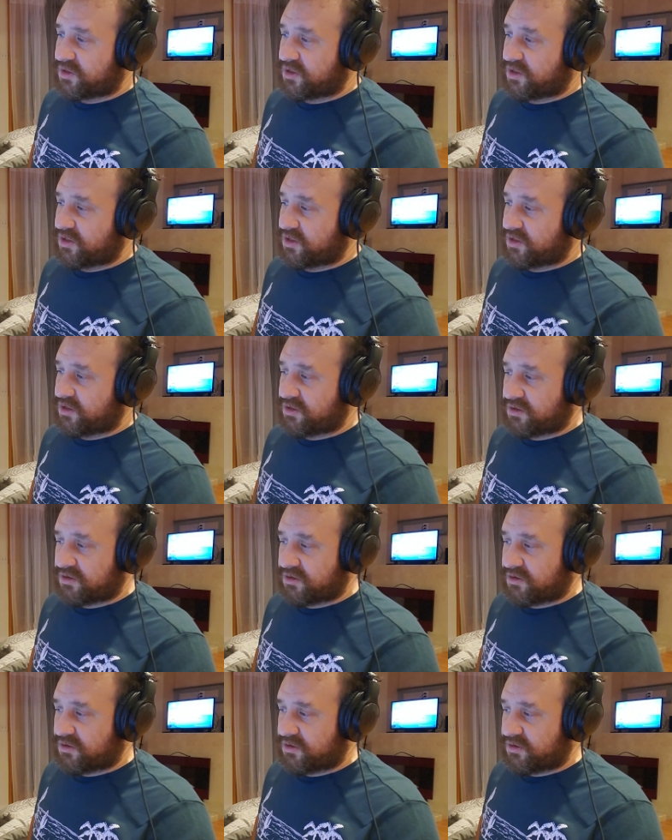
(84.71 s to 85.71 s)

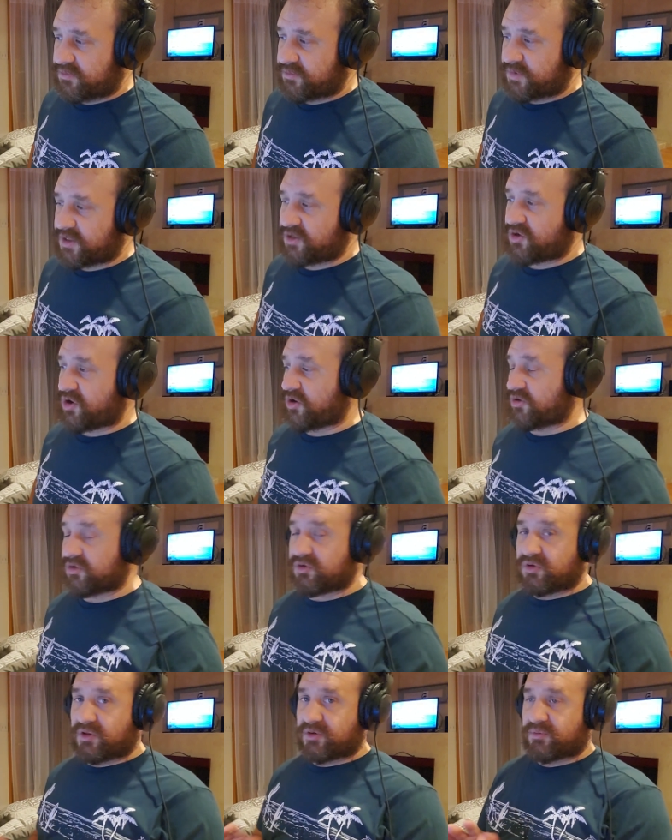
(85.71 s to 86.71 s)
an
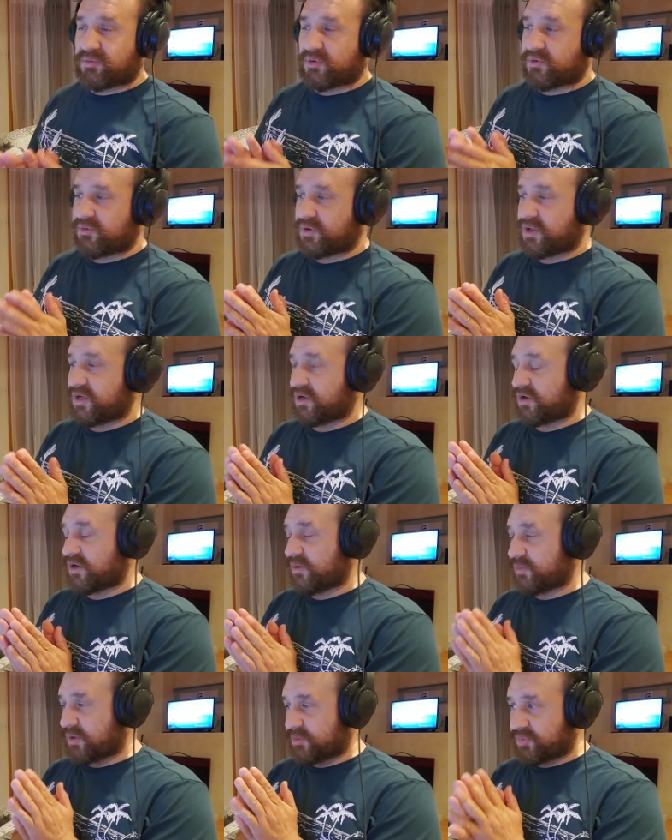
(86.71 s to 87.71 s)
article I wrote, and
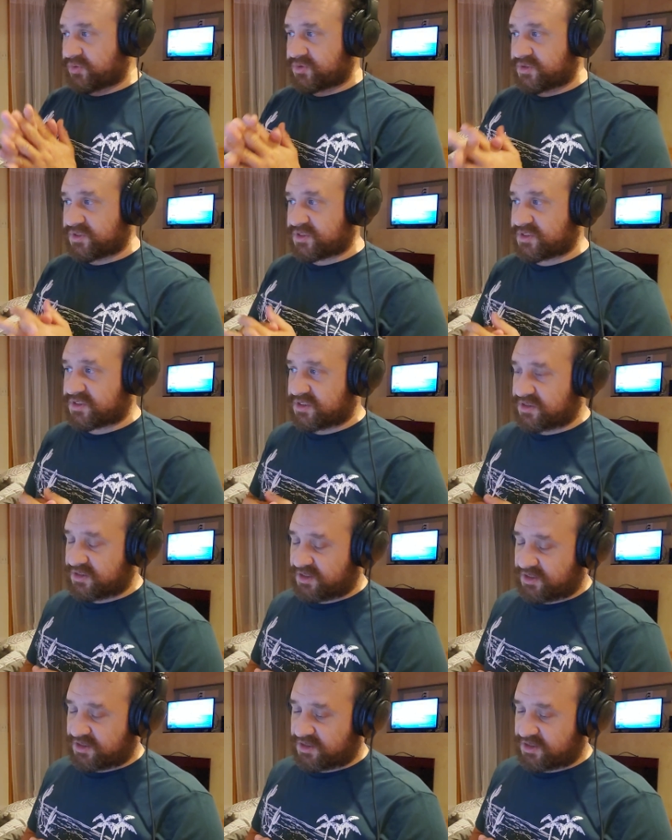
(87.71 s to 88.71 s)
I'm gonna put this in
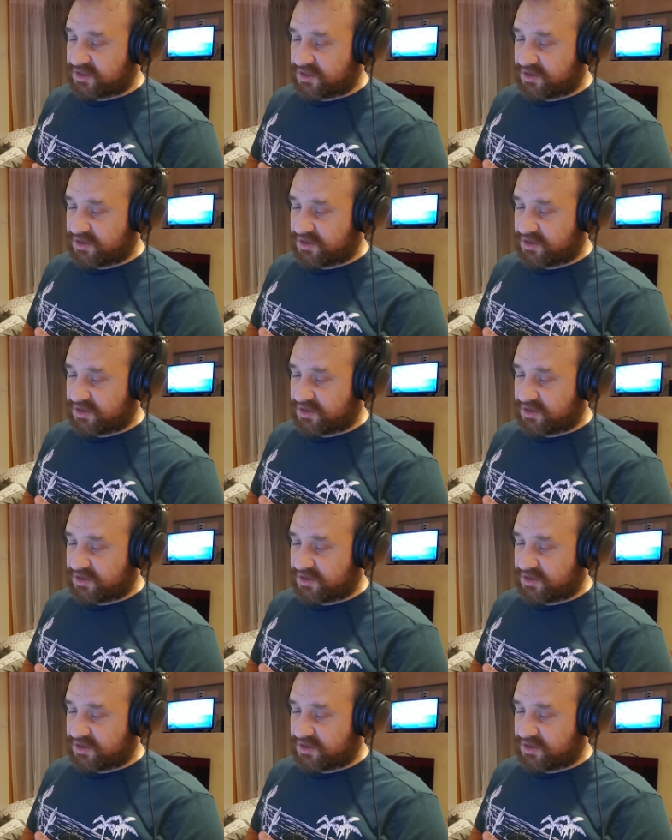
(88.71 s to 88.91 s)
the